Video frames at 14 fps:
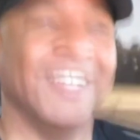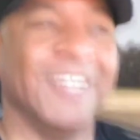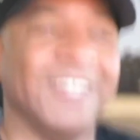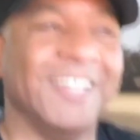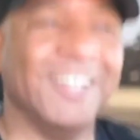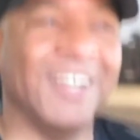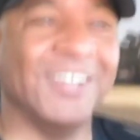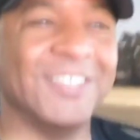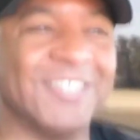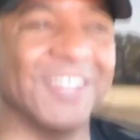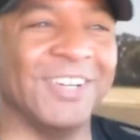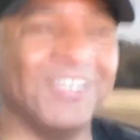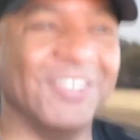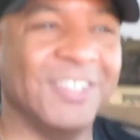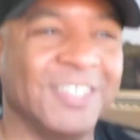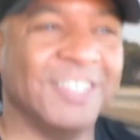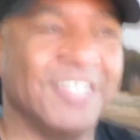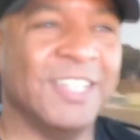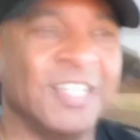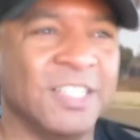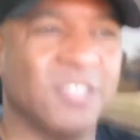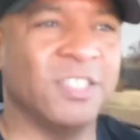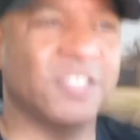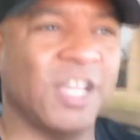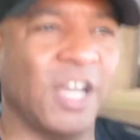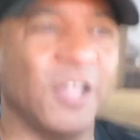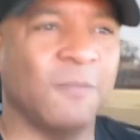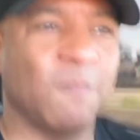You know, so she's
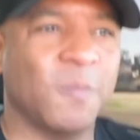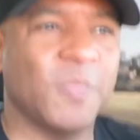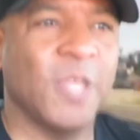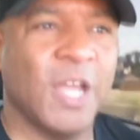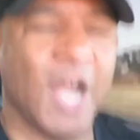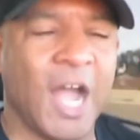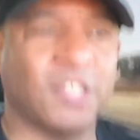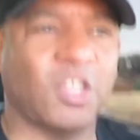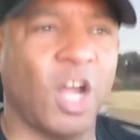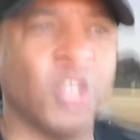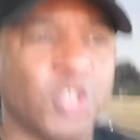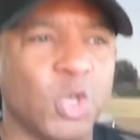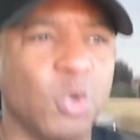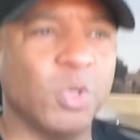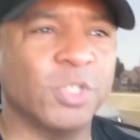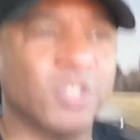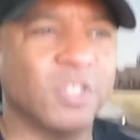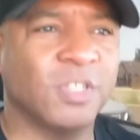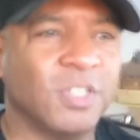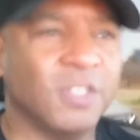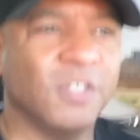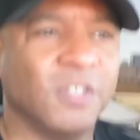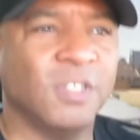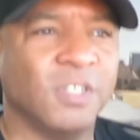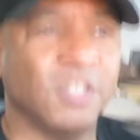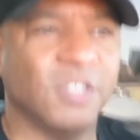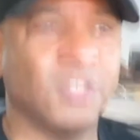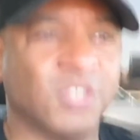like, I thought you was
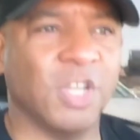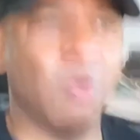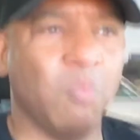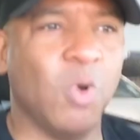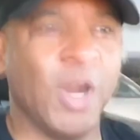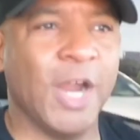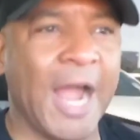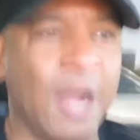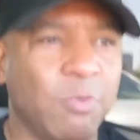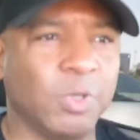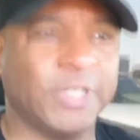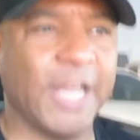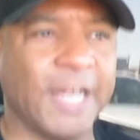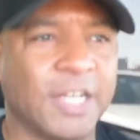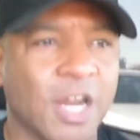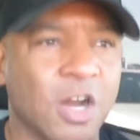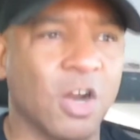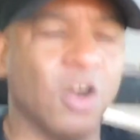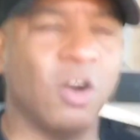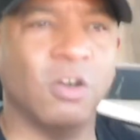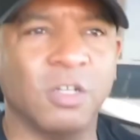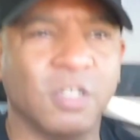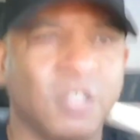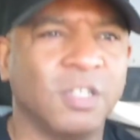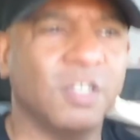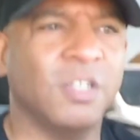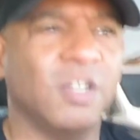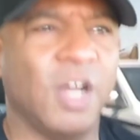somewhere out with that girl.
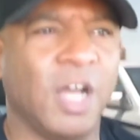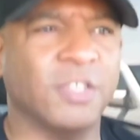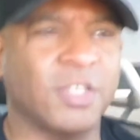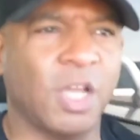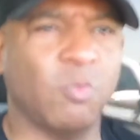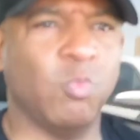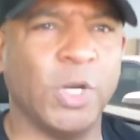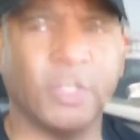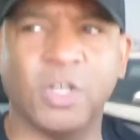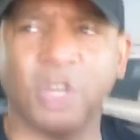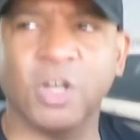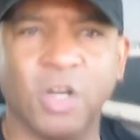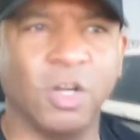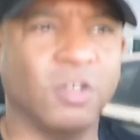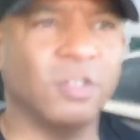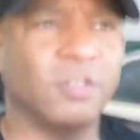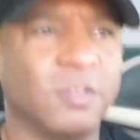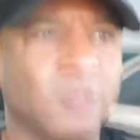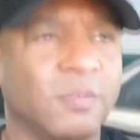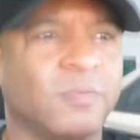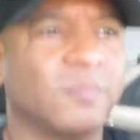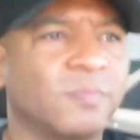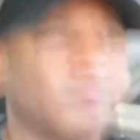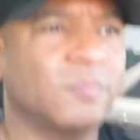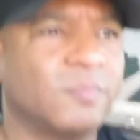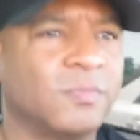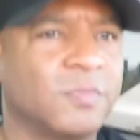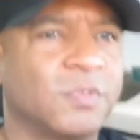I was like, what girl?
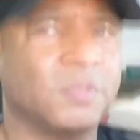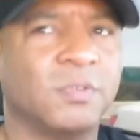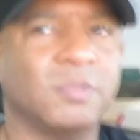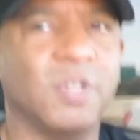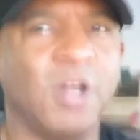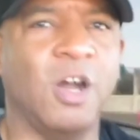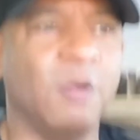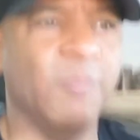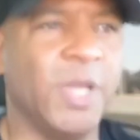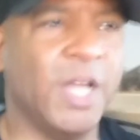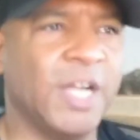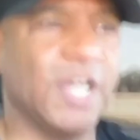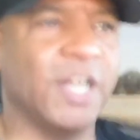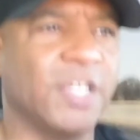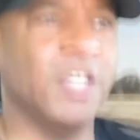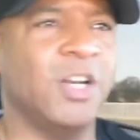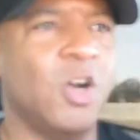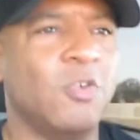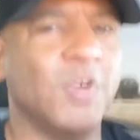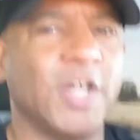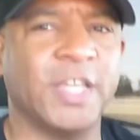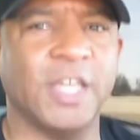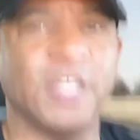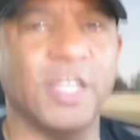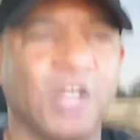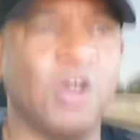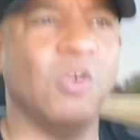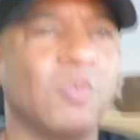Oh man, I gotta get over it. I can't
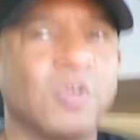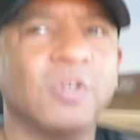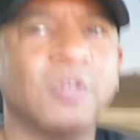get over it.